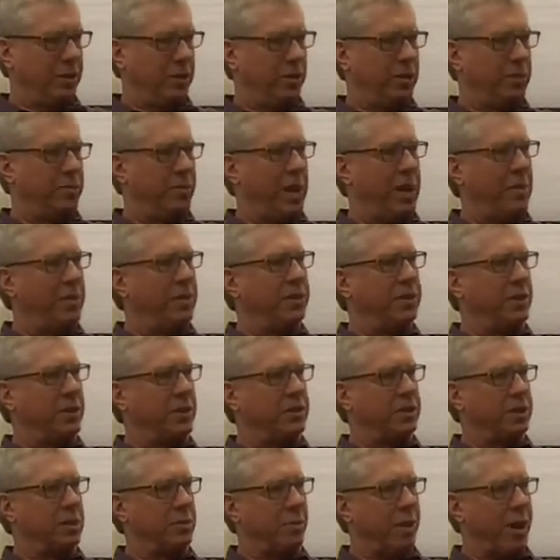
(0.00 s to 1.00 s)
to do as many of these
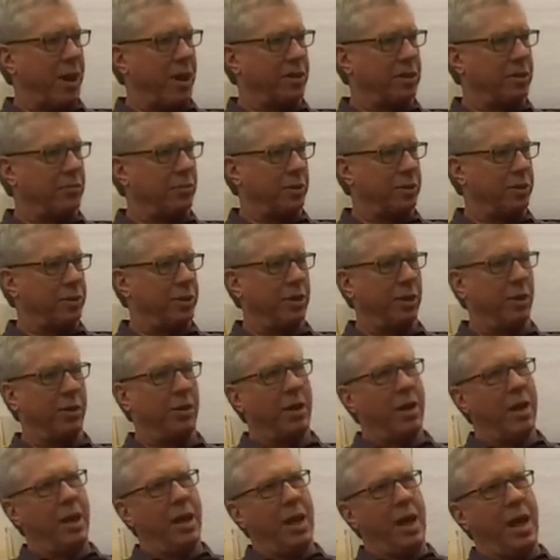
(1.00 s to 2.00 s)
things as possible.
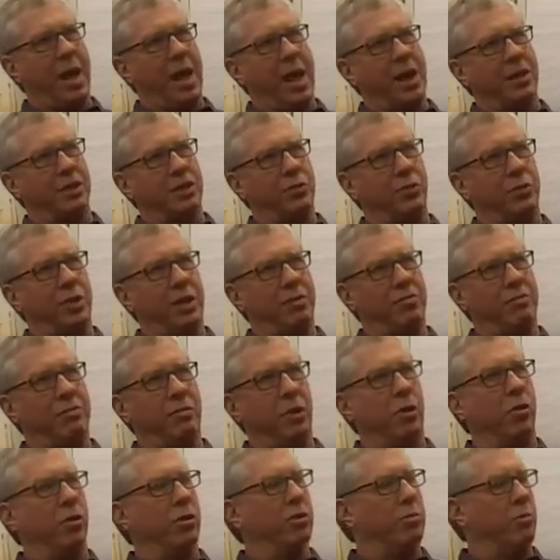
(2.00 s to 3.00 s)
So as we have
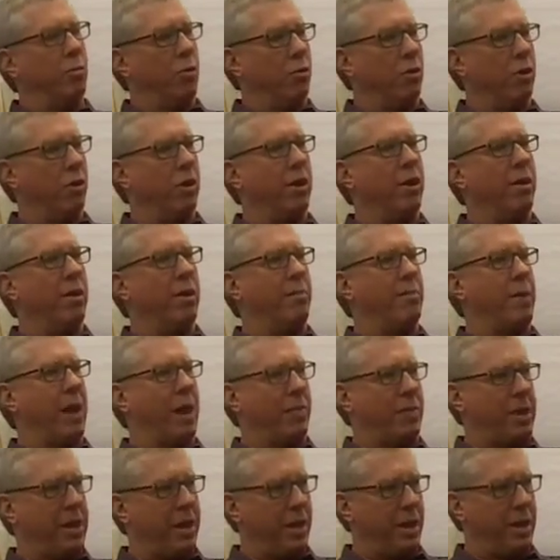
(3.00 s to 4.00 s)
learned more
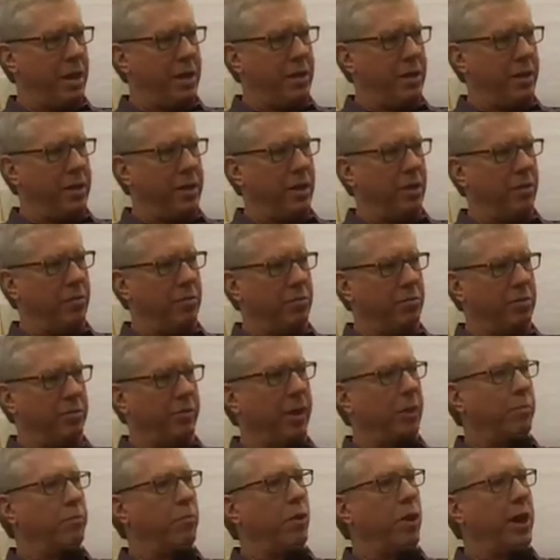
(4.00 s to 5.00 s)
about uh, you know
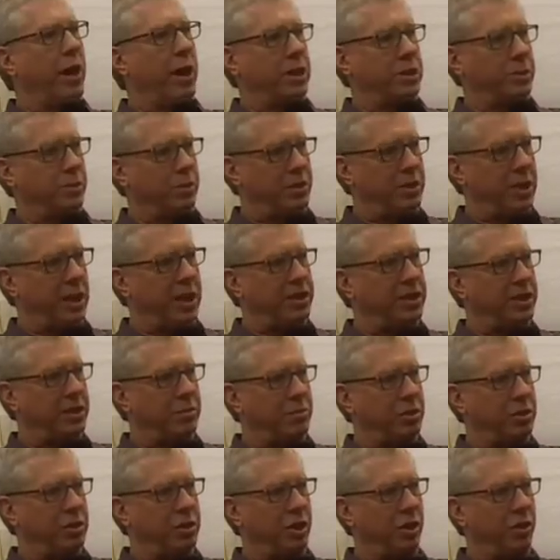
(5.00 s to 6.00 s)
develop more expertise
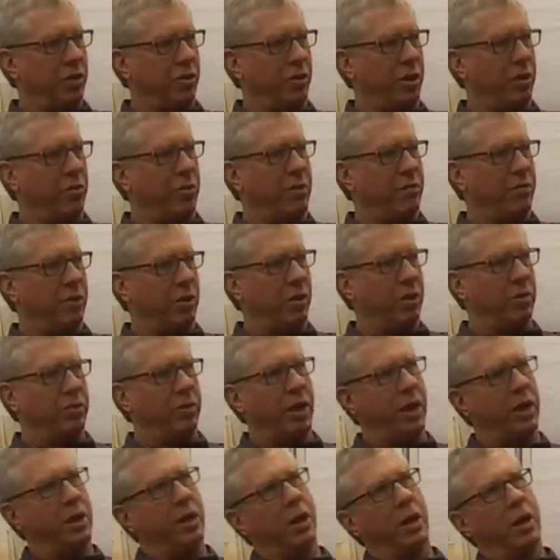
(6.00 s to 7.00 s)
in machine learning, we've
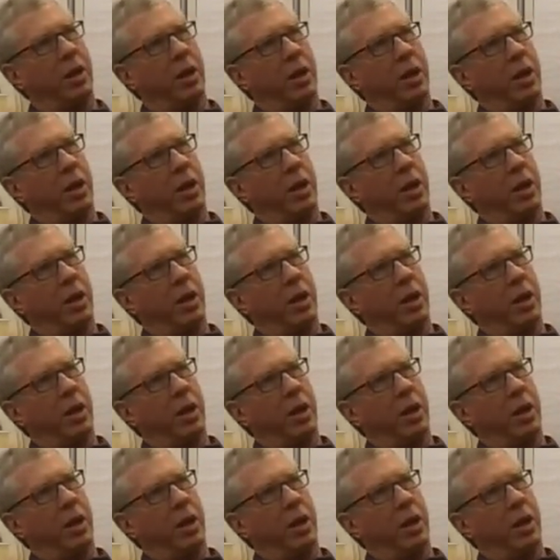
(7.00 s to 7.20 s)
learned that